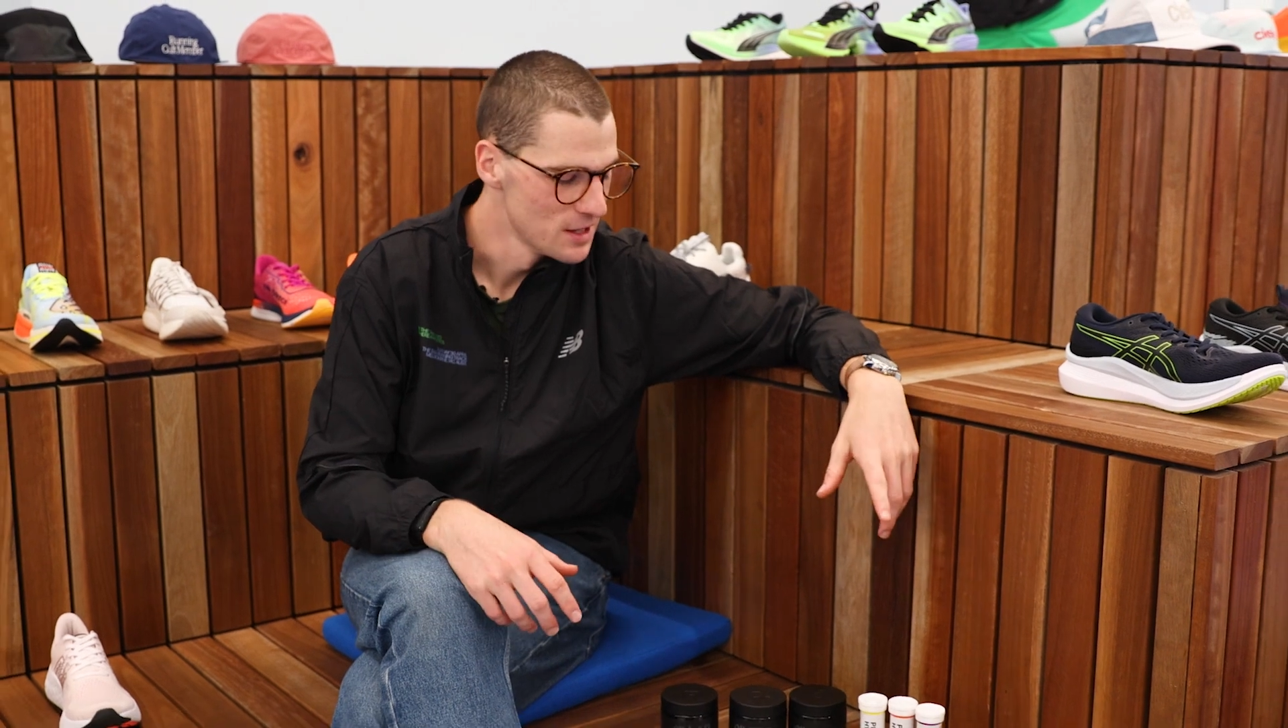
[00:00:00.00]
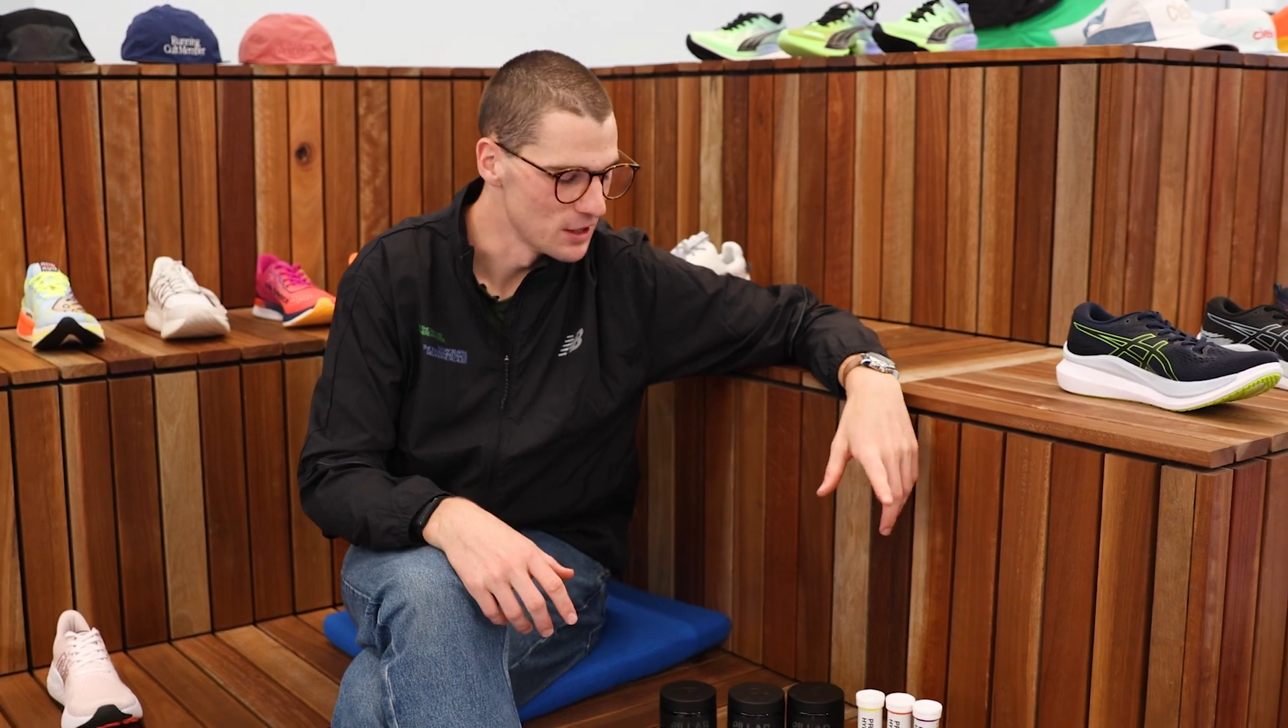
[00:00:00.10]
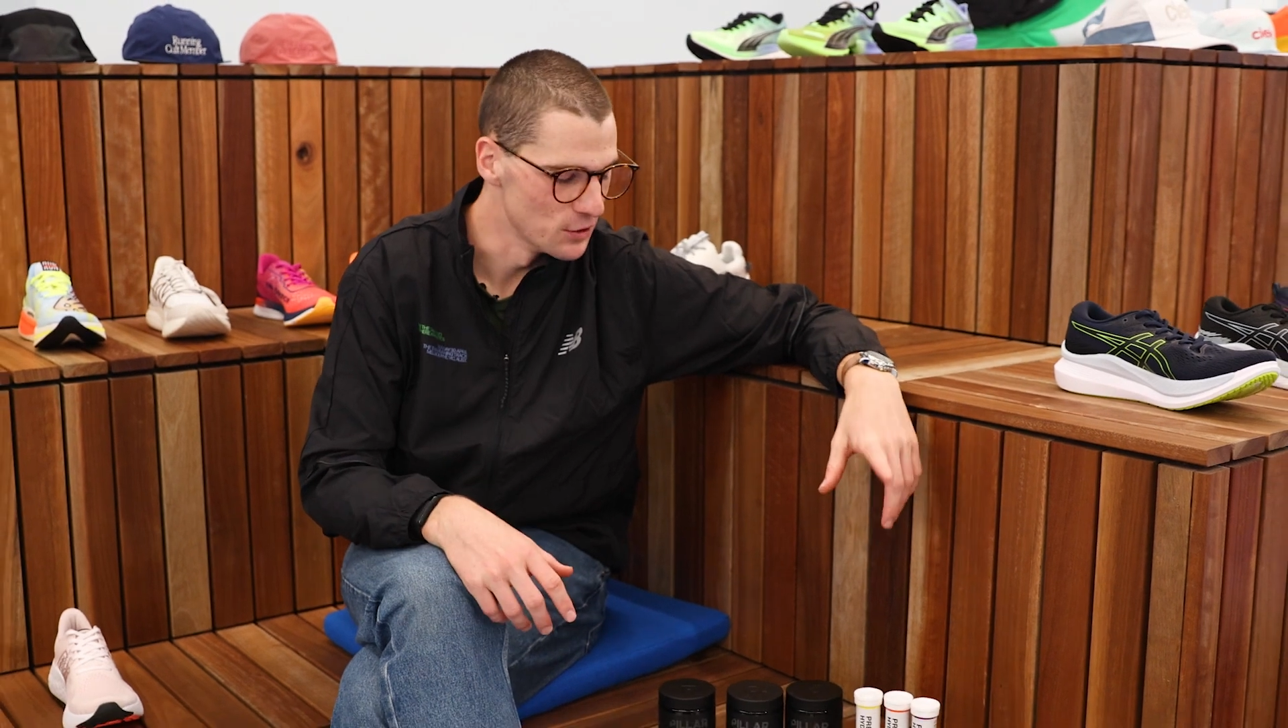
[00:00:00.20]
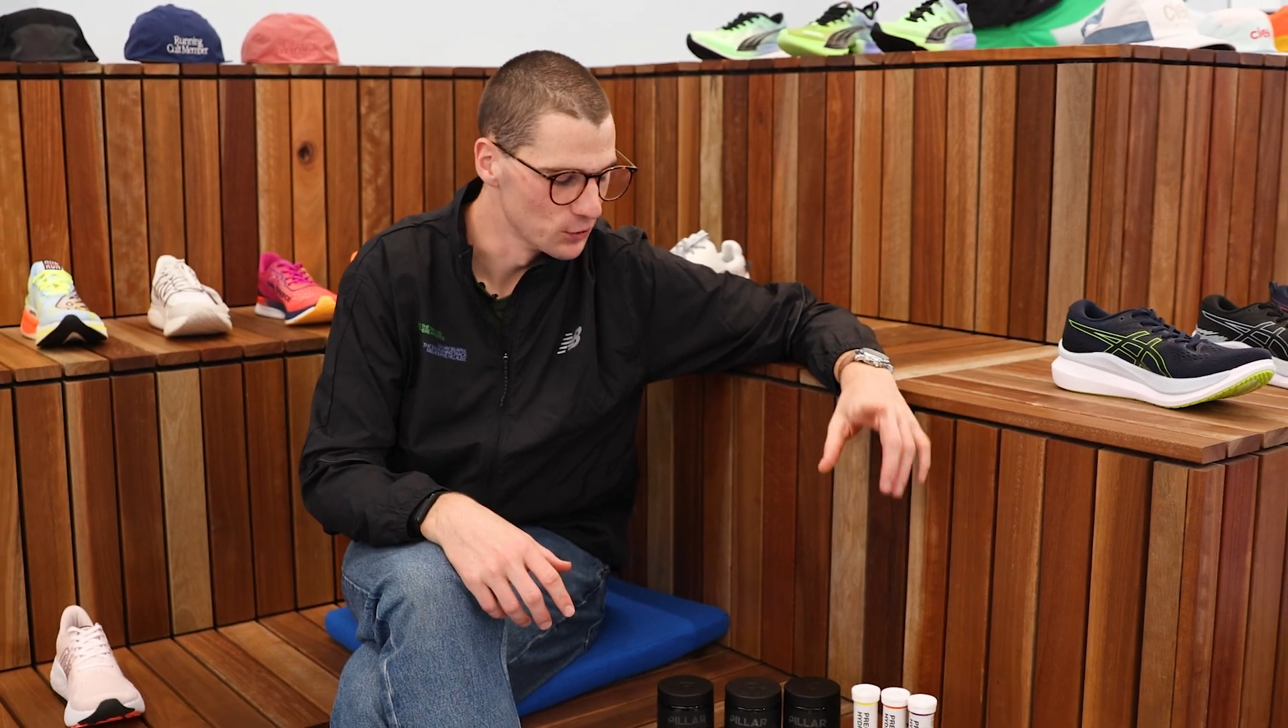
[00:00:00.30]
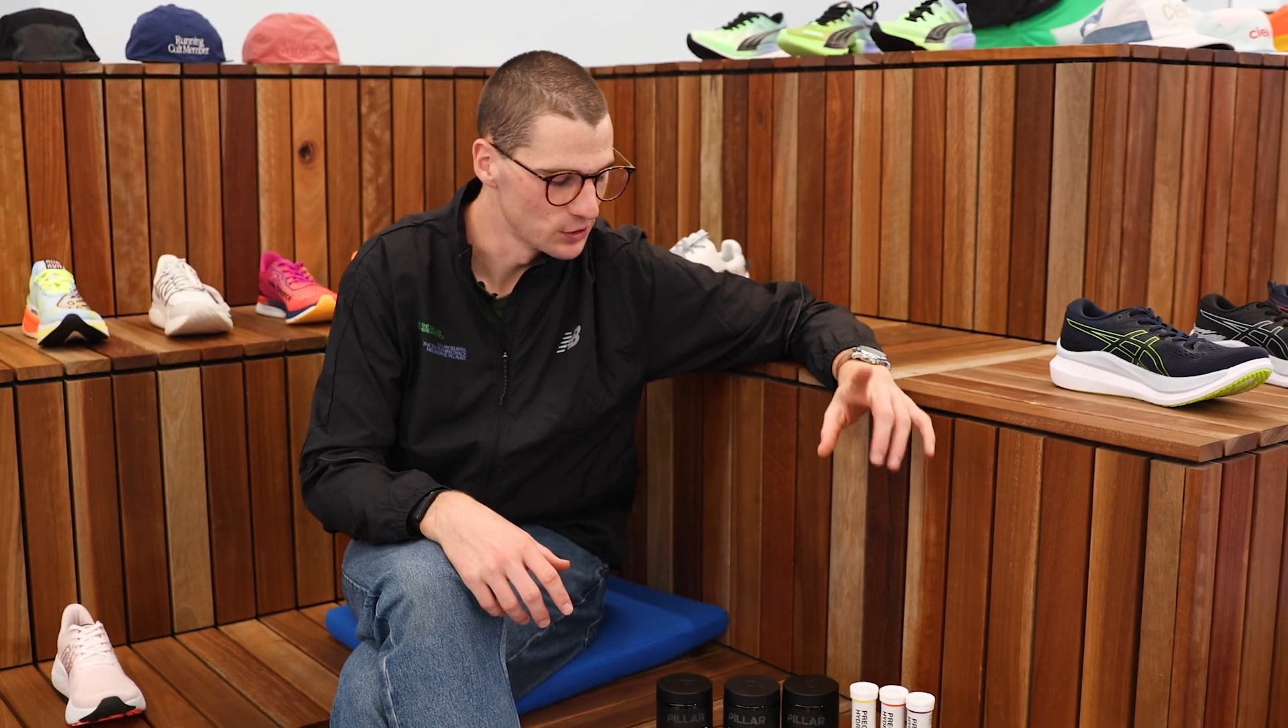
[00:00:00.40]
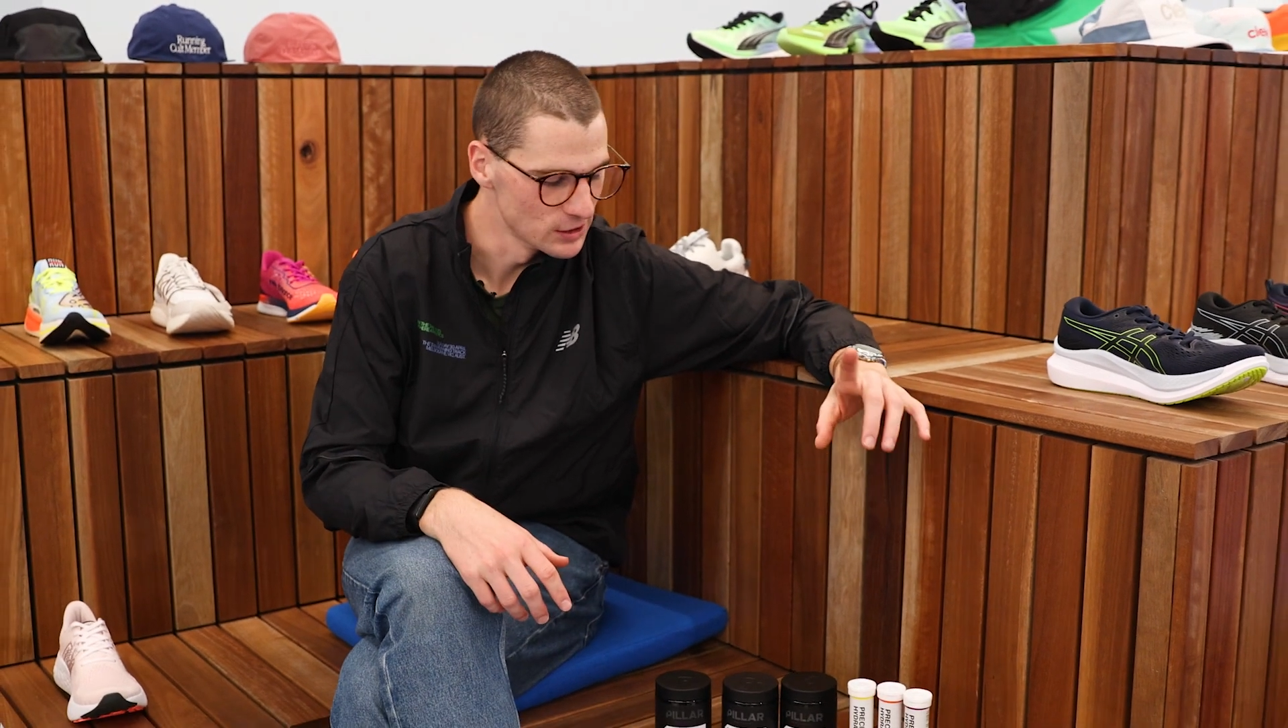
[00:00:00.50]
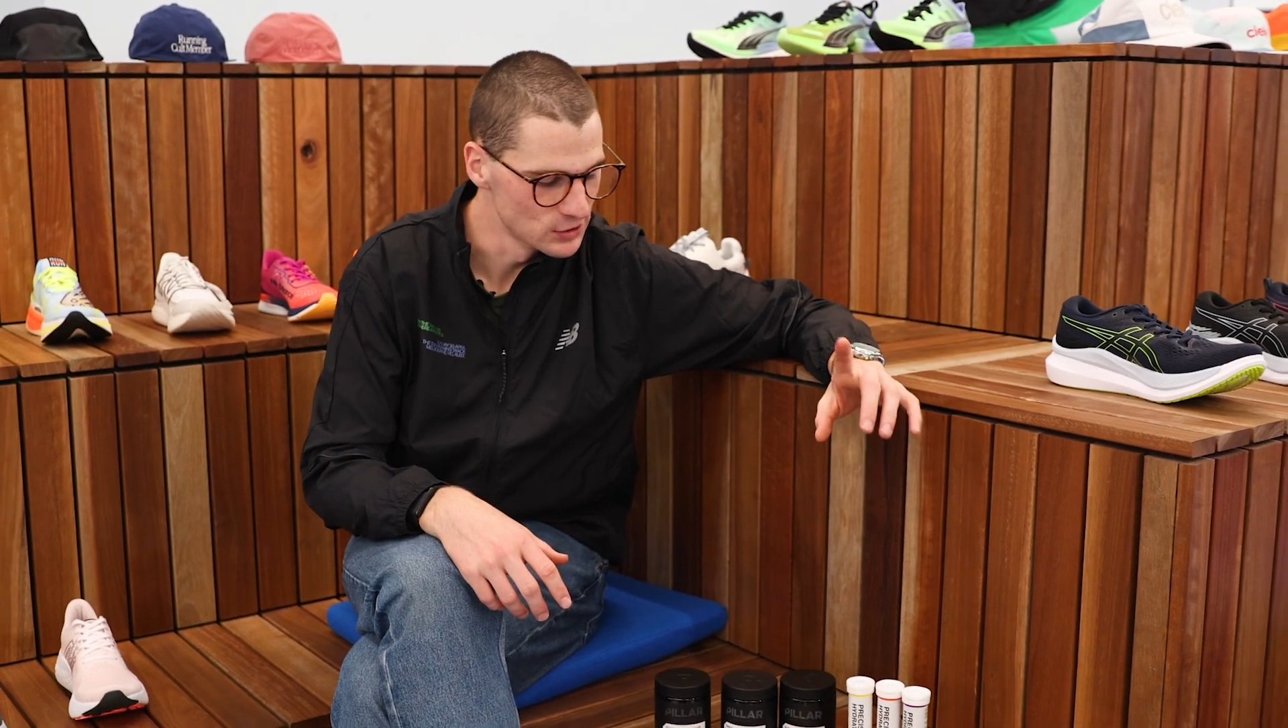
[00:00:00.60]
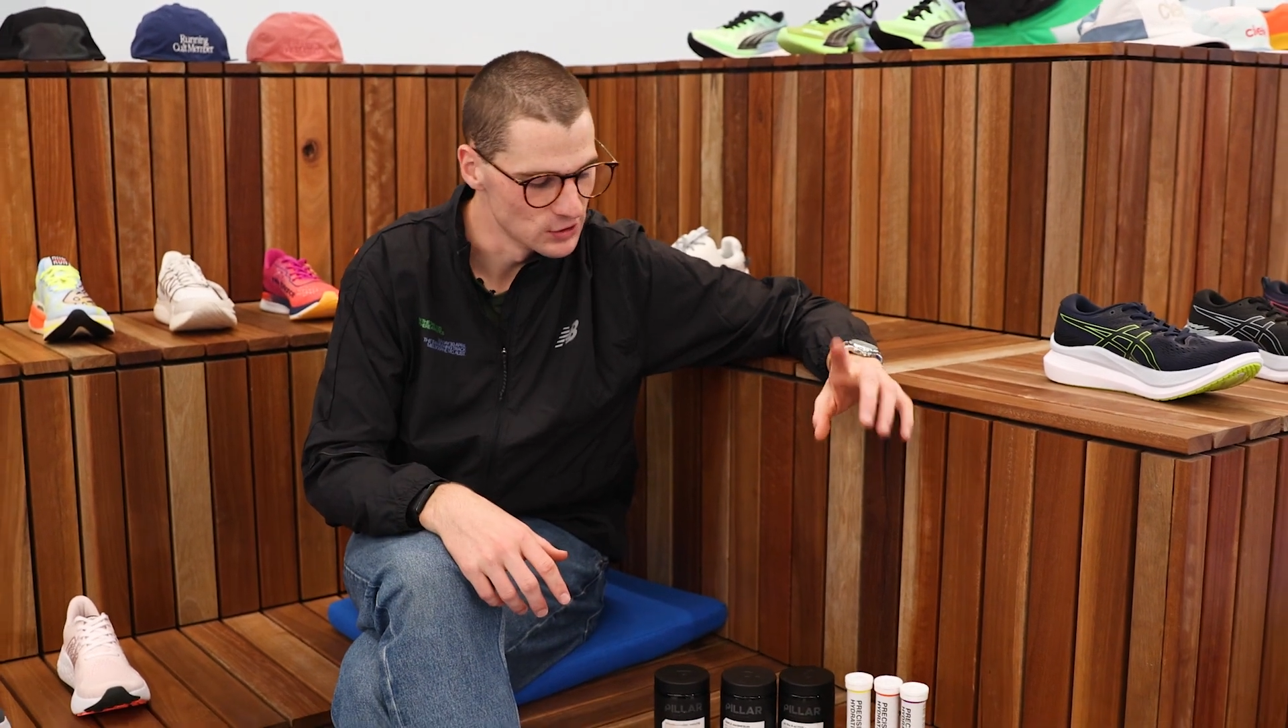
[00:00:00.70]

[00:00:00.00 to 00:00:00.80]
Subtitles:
Then looking